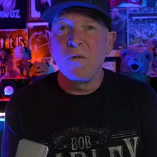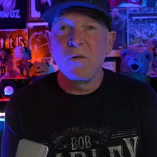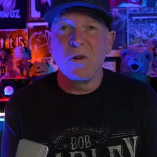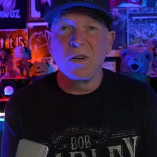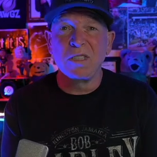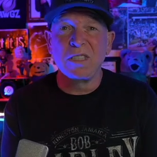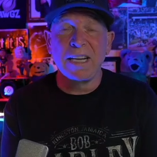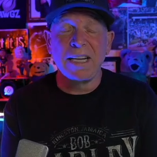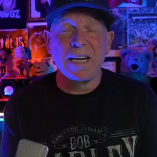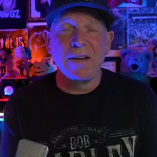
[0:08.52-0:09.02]

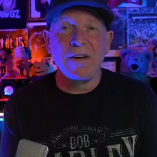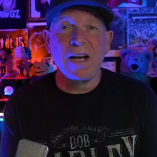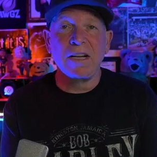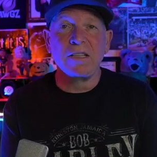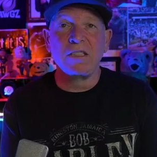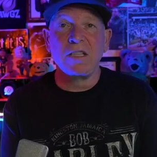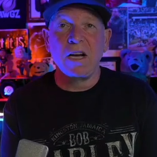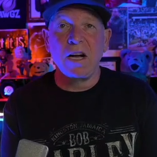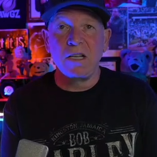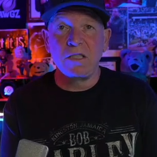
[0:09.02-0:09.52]
course, I give
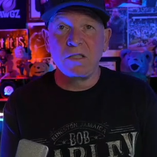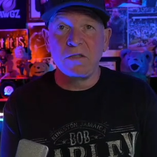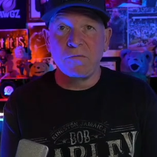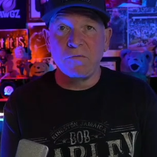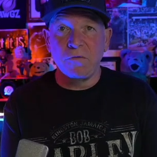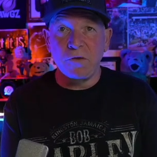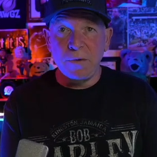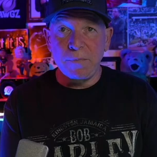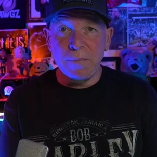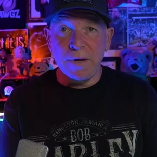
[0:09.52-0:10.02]
out tons of
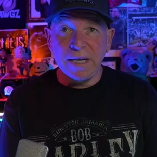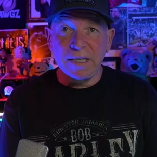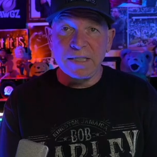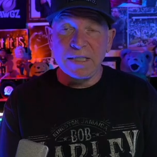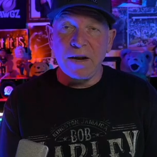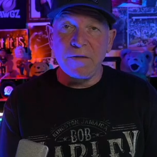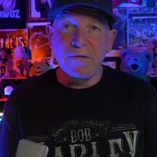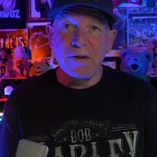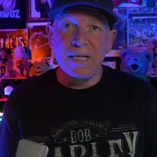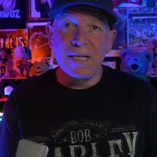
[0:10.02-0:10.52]
free picks
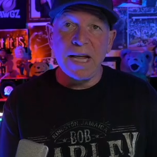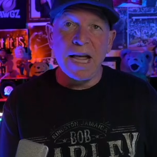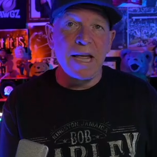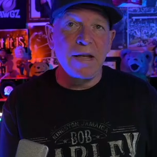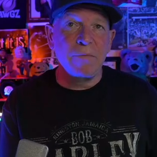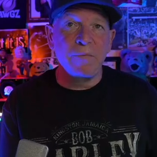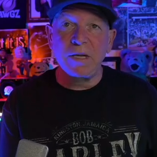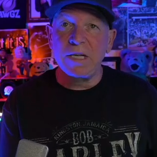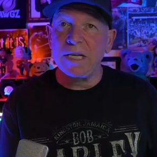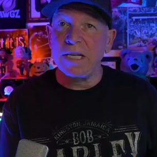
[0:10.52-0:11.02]
every day,
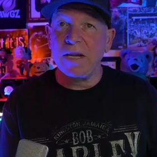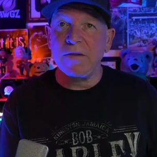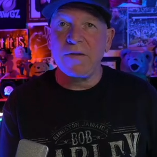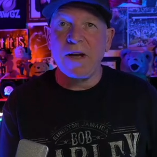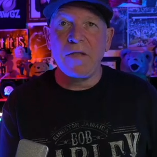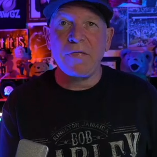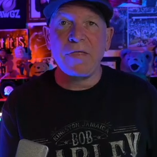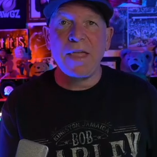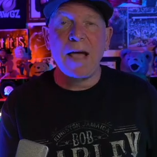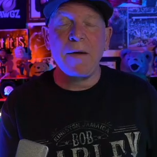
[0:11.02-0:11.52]
and when you give
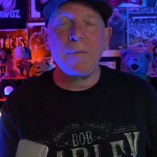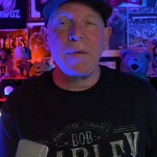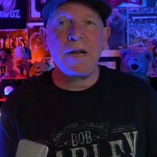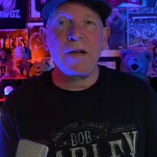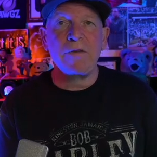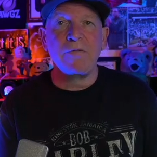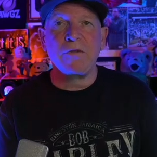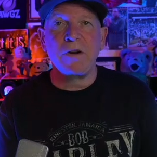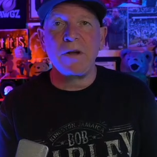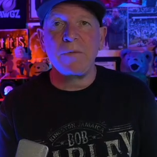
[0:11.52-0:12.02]
out that
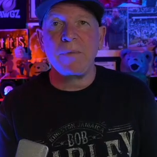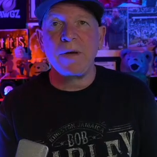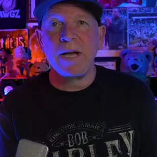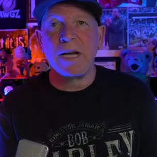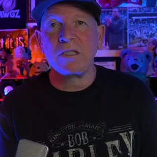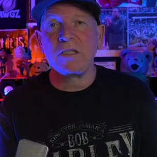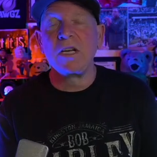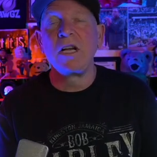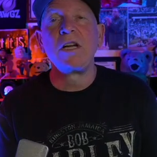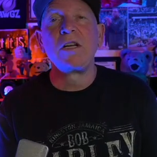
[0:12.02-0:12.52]
many free
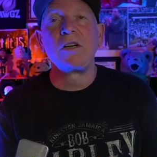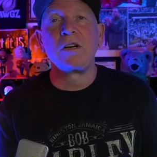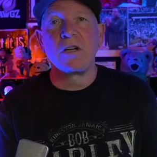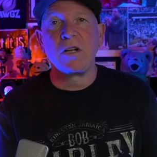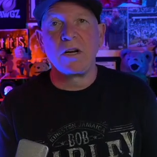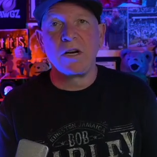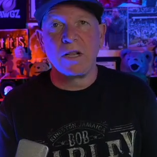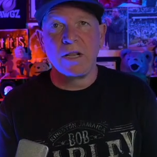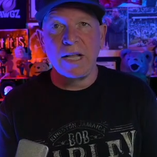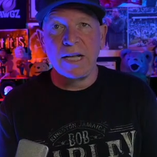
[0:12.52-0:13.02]
picks, you're
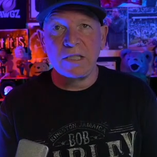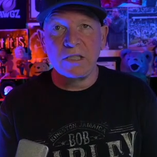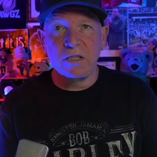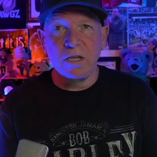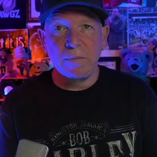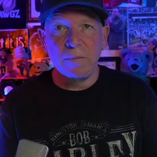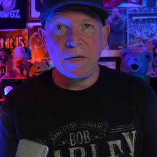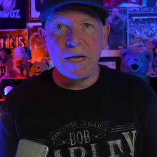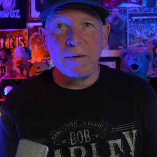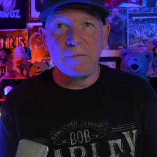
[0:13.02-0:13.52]
going to like
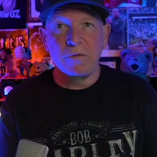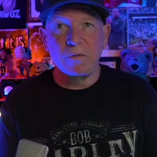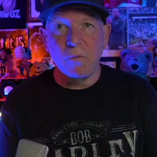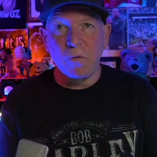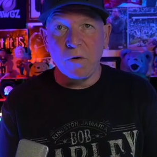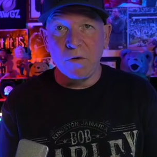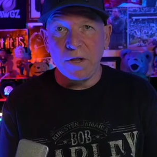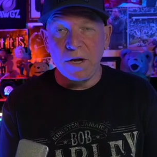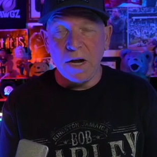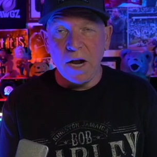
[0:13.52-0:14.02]
some games
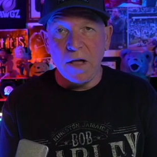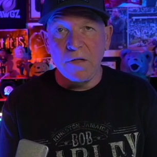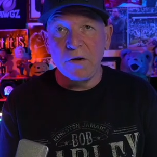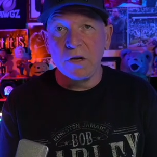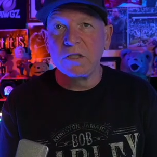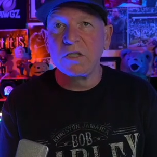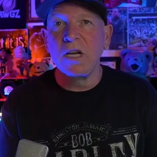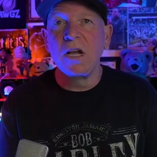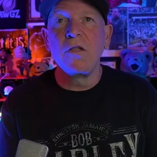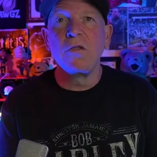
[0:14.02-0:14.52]
more than
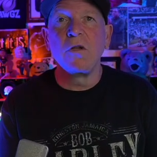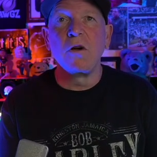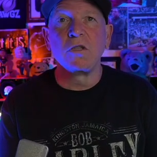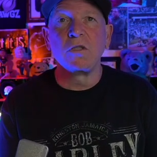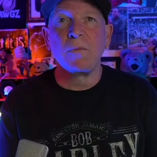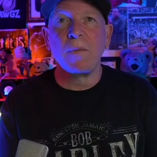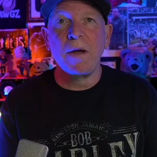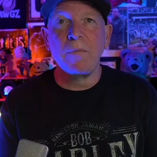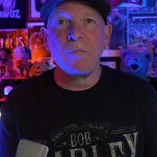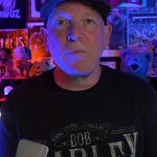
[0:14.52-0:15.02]
others. Those
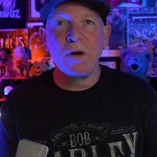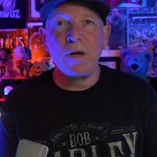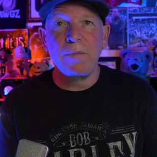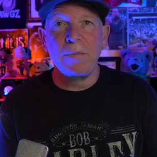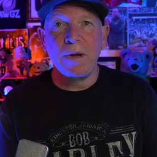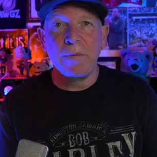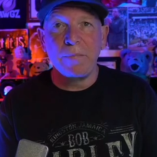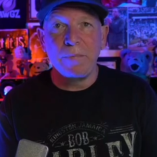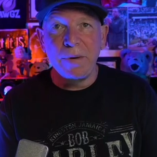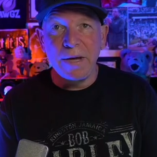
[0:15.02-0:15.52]
are my
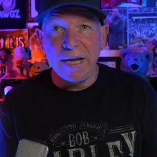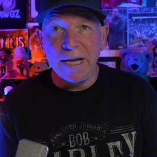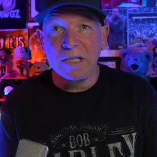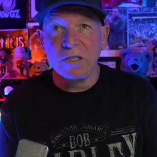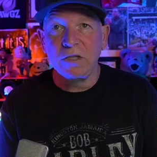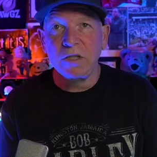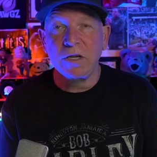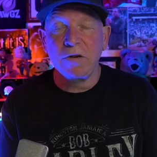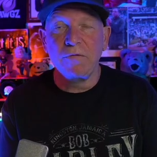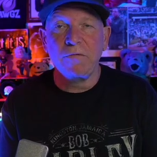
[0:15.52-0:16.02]
premium
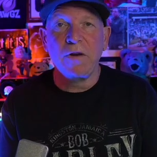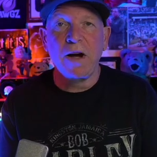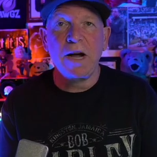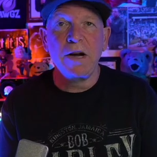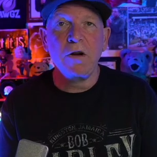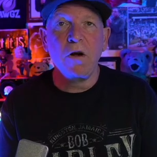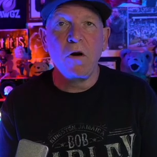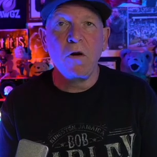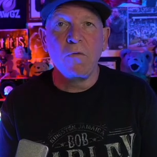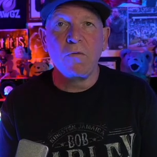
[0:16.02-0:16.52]
picks you can
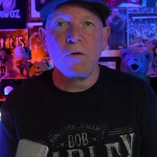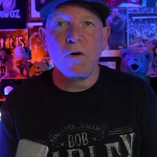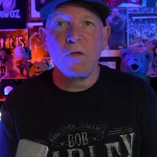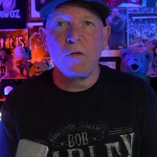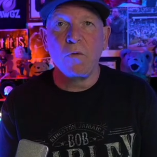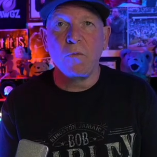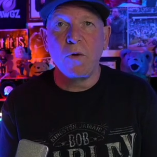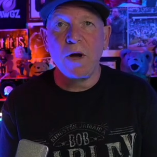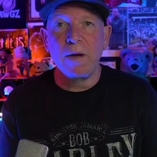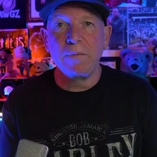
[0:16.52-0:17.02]
find over on
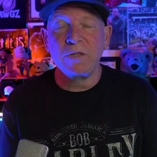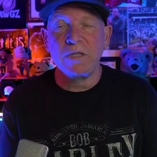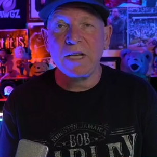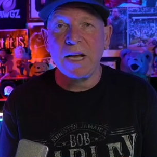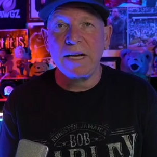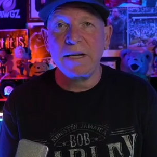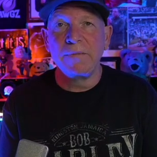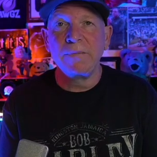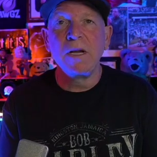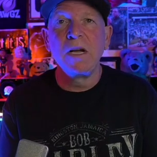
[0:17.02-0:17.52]
the
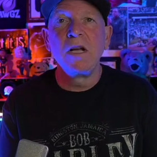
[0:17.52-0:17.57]
website.